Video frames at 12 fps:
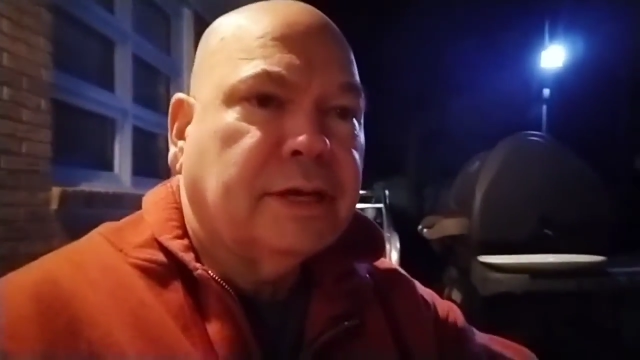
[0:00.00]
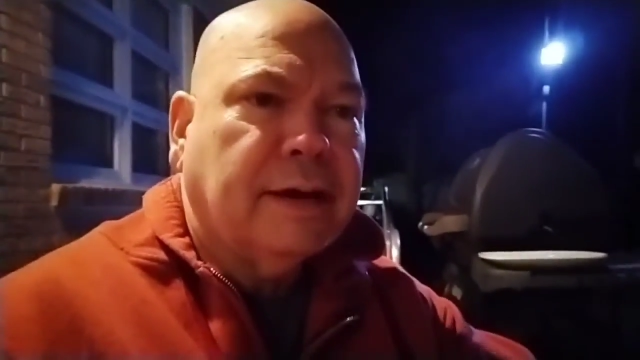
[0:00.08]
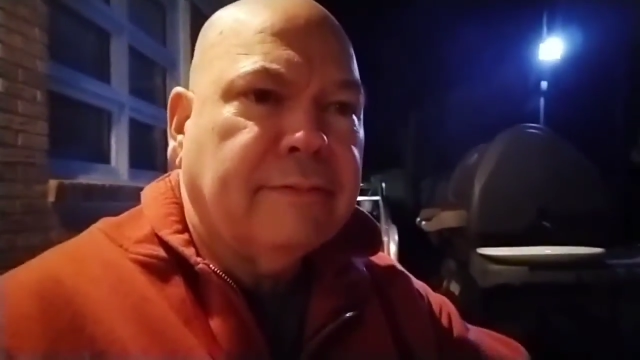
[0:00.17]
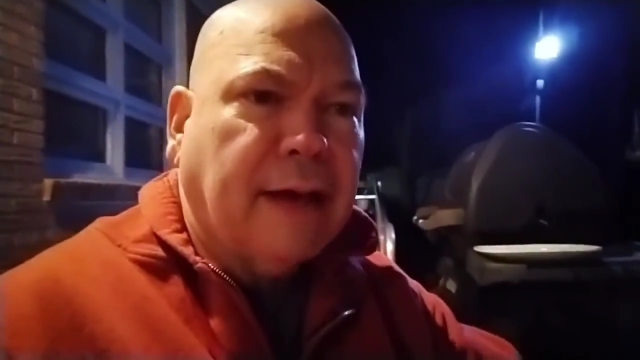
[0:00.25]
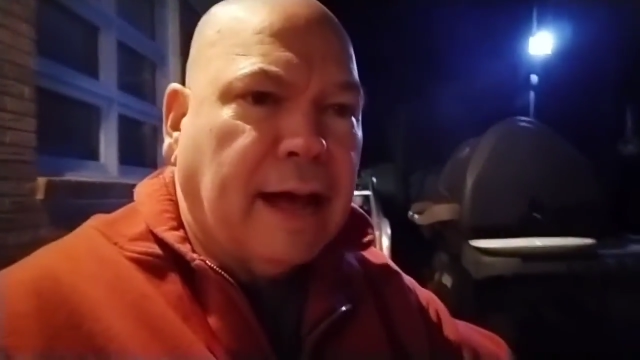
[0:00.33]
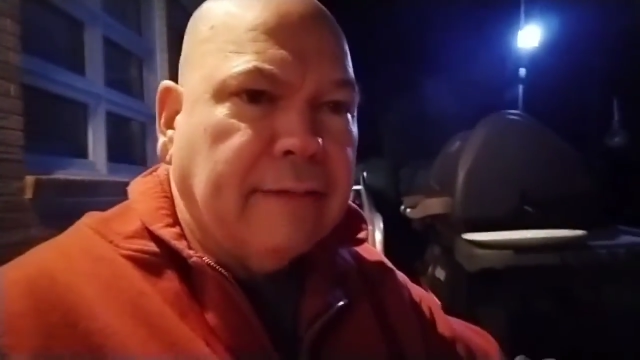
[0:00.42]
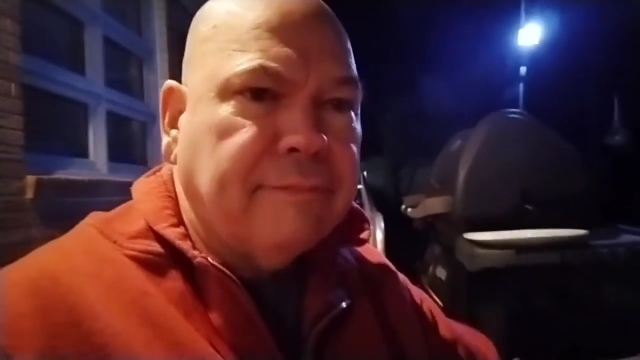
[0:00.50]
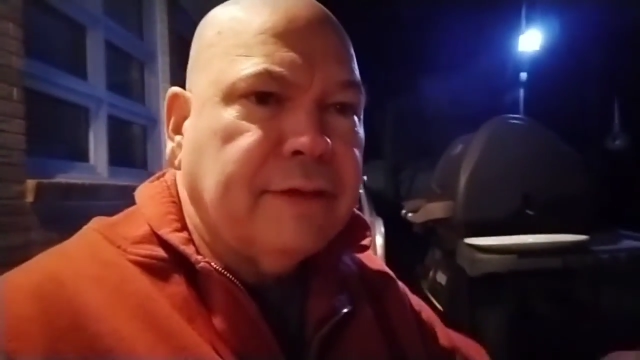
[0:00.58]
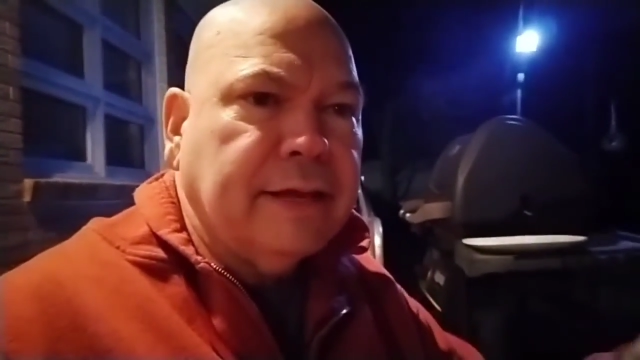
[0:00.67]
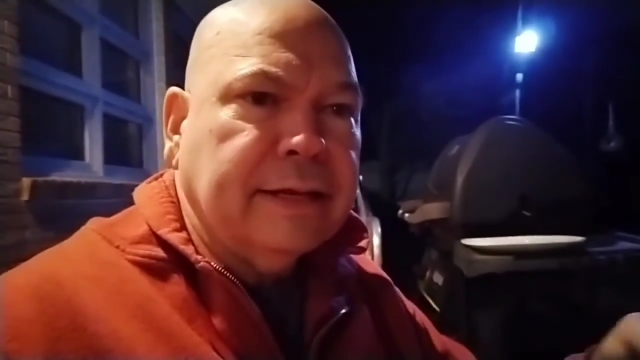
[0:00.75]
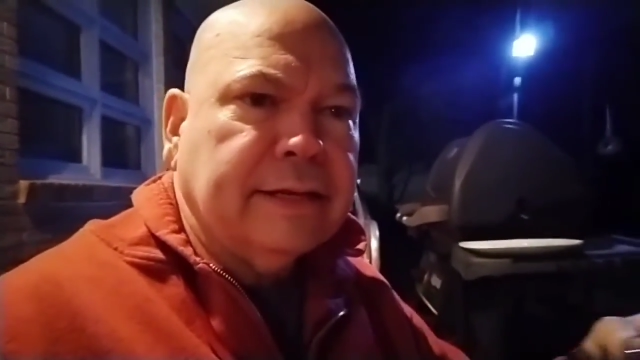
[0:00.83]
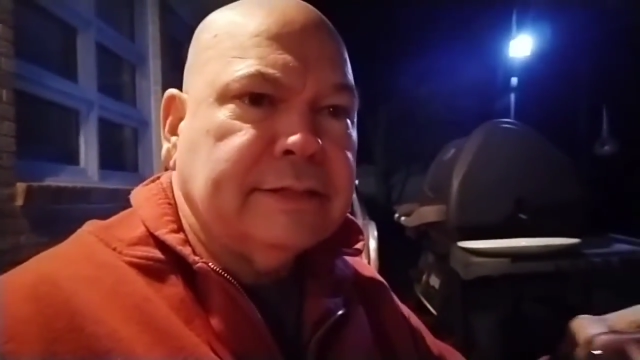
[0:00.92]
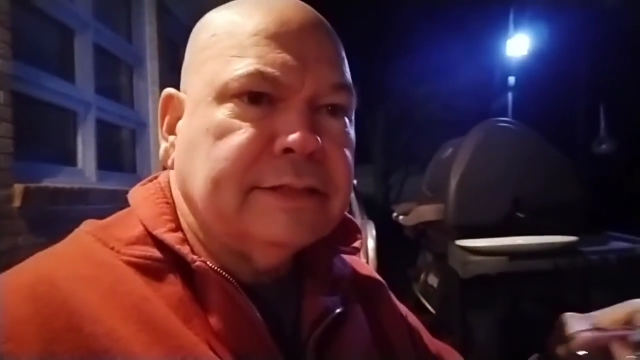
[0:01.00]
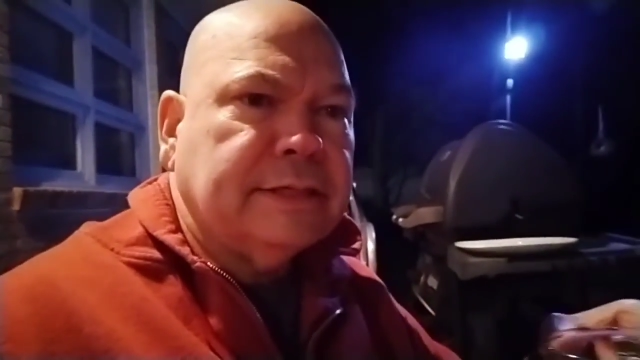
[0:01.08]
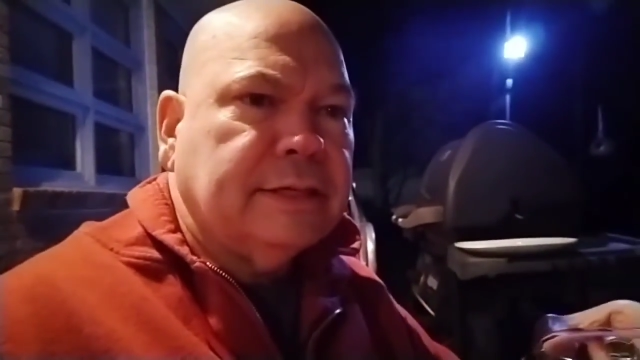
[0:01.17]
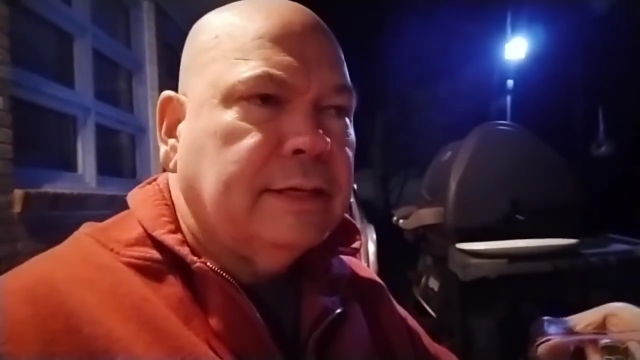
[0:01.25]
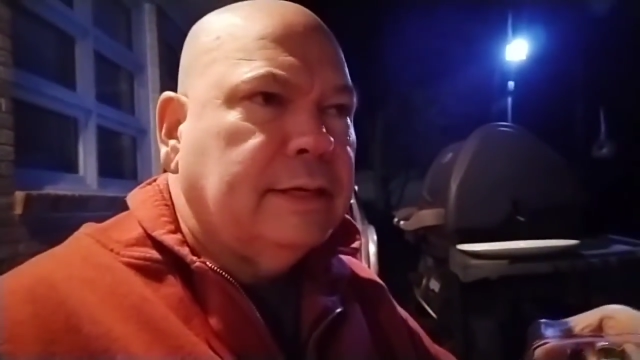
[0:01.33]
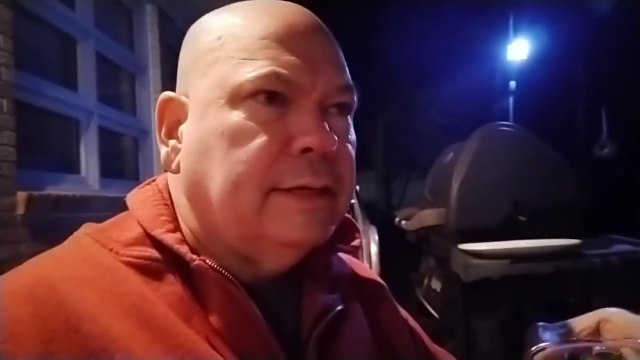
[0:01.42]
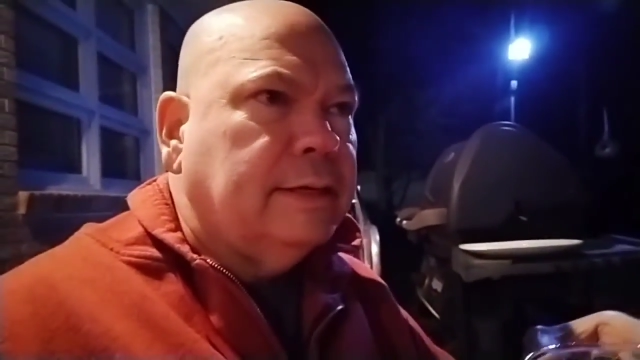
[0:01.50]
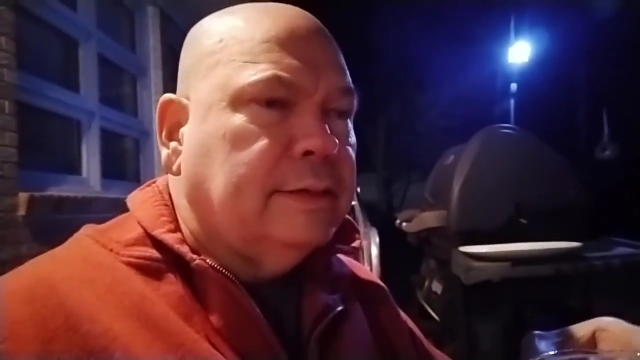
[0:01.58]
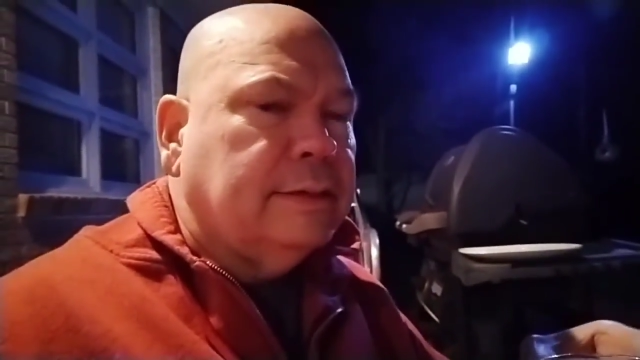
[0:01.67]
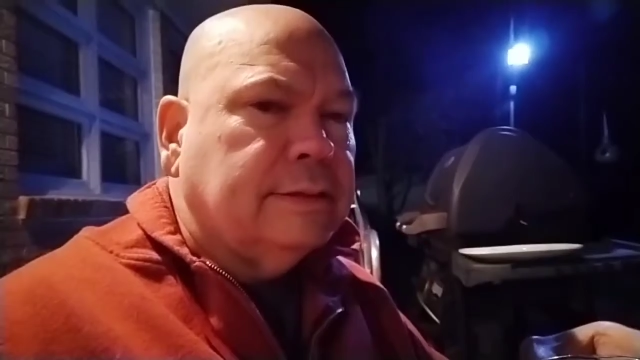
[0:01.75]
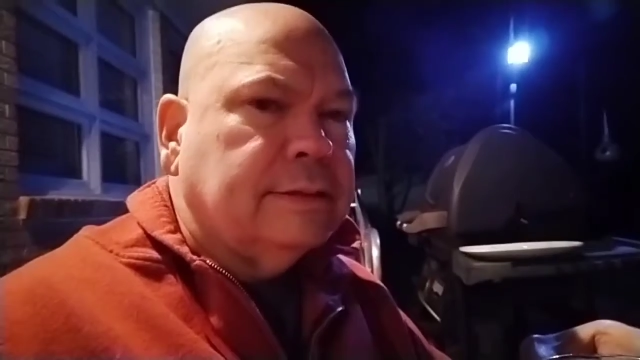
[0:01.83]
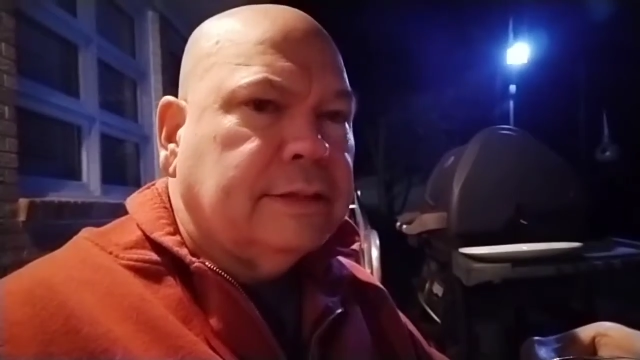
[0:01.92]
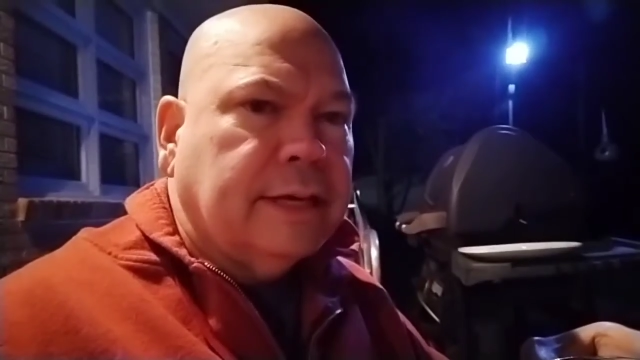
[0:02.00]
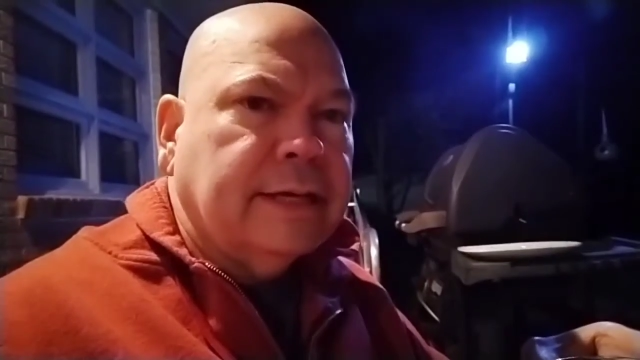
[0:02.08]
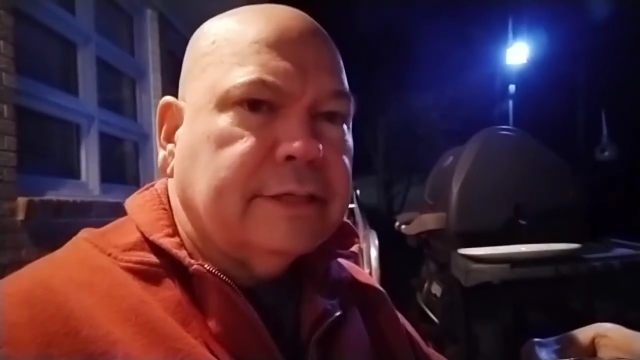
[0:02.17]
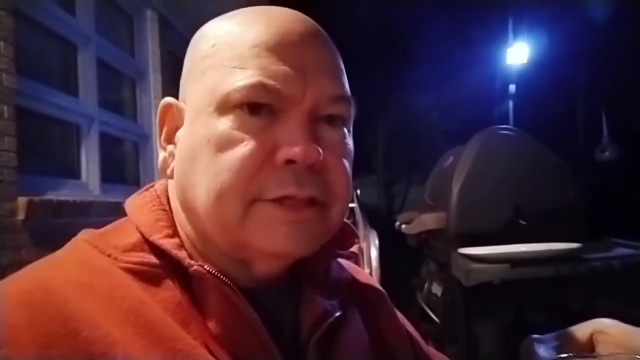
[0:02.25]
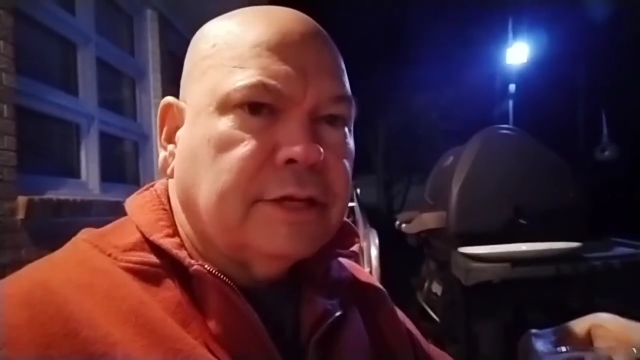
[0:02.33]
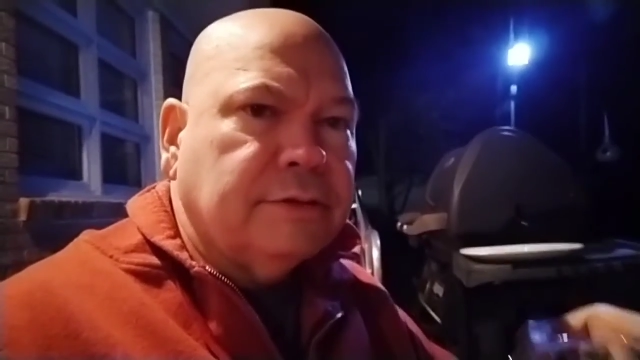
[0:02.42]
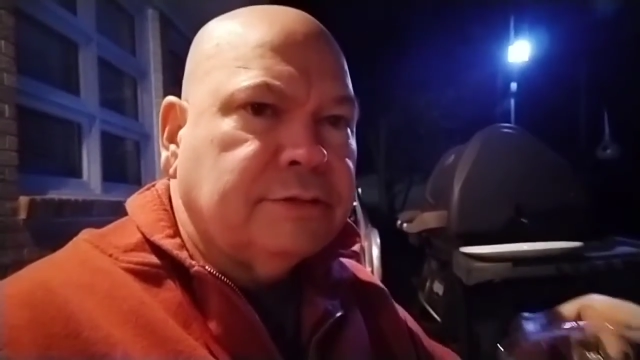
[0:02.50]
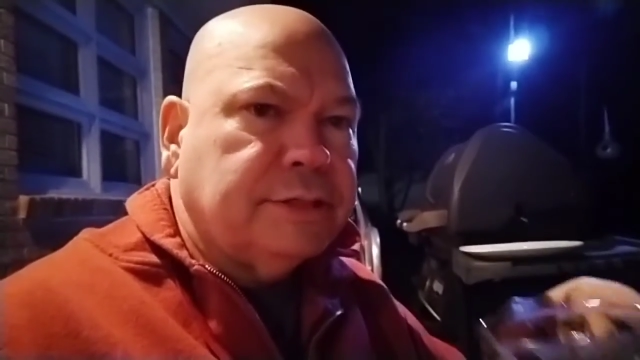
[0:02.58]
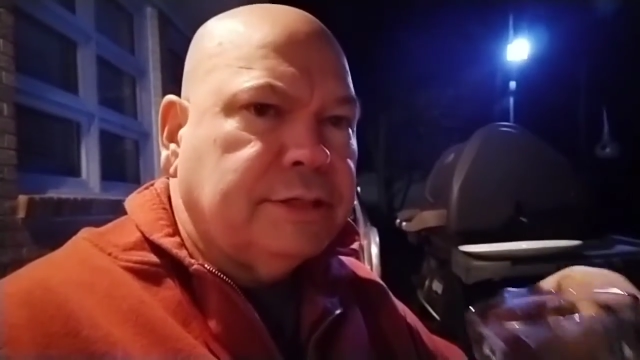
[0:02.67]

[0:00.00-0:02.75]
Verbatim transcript: I, I think this thing is close